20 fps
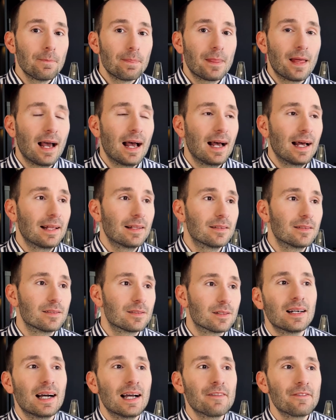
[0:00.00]
And
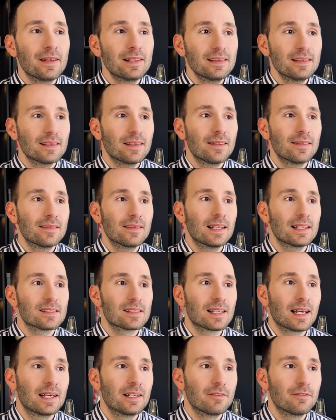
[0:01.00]
I think that's
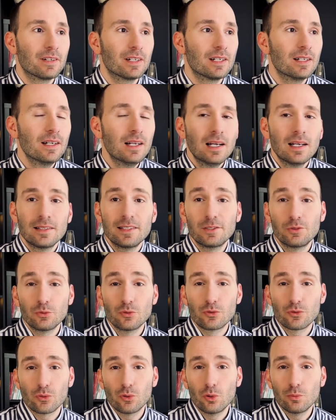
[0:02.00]
kind of a little
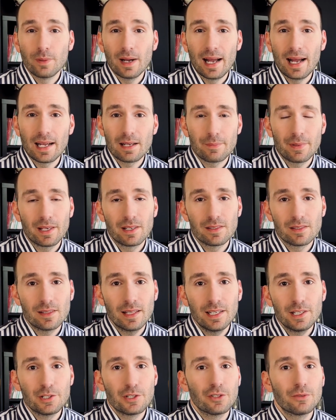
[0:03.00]
drawback because
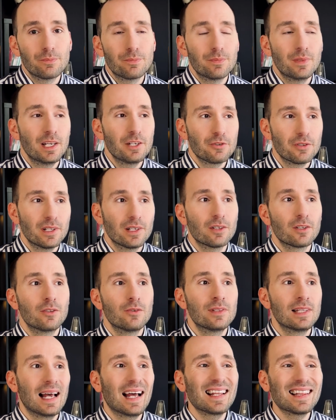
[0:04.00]
they should
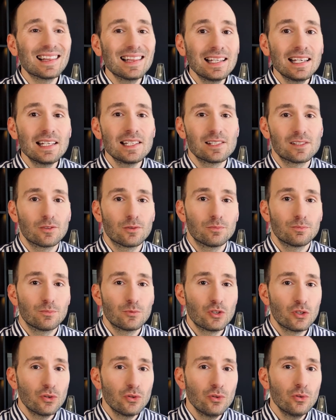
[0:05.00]
include at least
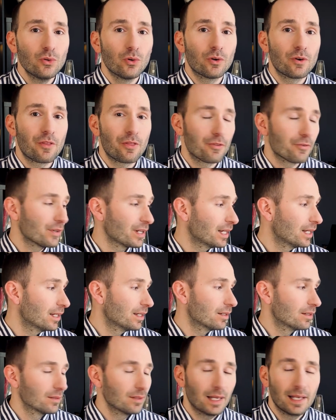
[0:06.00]
2 or
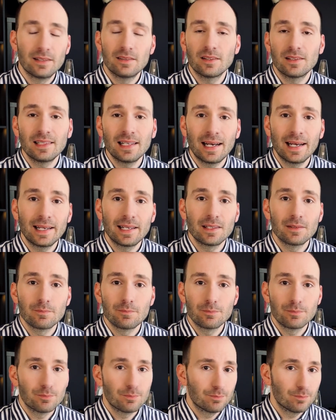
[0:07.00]
3 in the 9
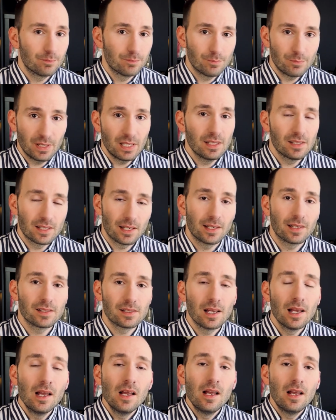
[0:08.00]
pieces
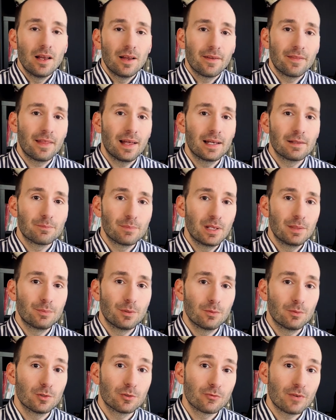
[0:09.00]
that people
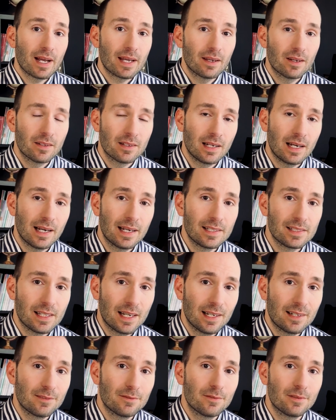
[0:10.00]
would recognize
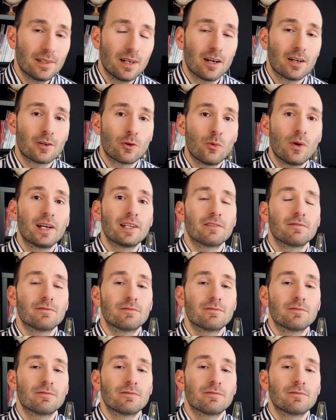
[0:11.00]
and are kind